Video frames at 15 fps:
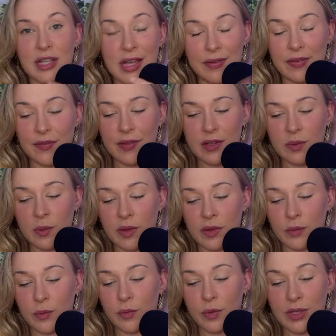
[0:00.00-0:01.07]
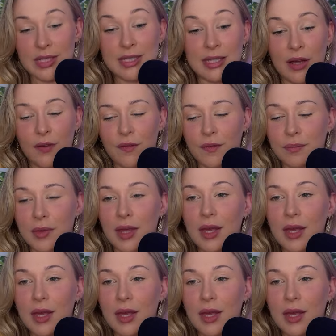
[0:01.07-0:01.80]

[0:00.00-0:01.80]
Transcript: even if it's with oneself.